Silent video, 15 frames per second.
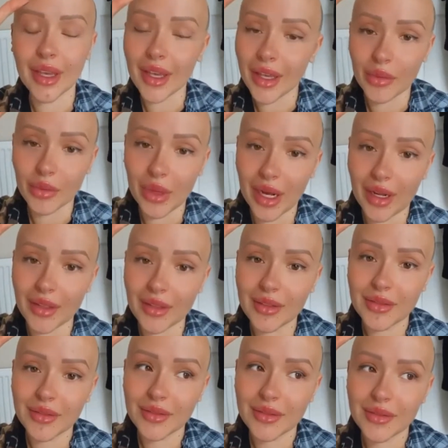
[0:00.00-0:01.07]
Eat
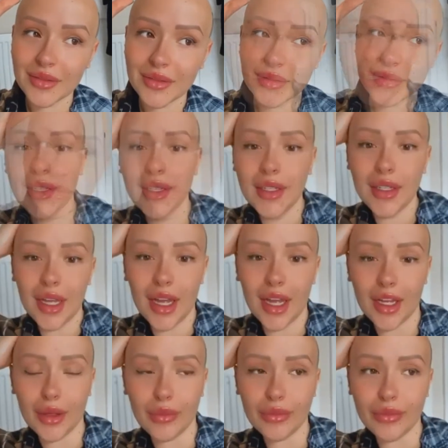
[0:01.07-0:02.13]
well.
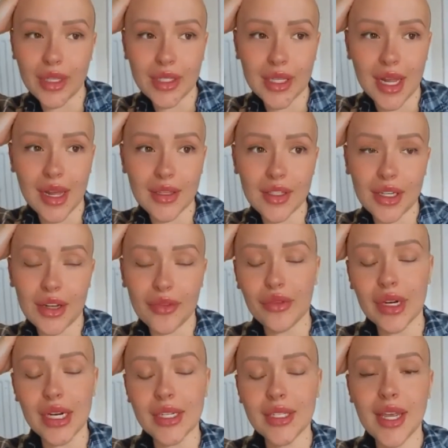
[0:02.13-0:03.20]
This last year I've
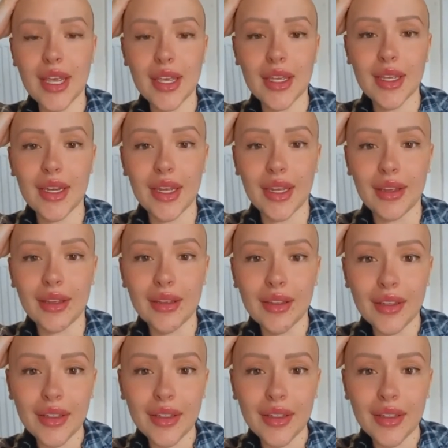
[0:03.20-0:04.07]
really taken it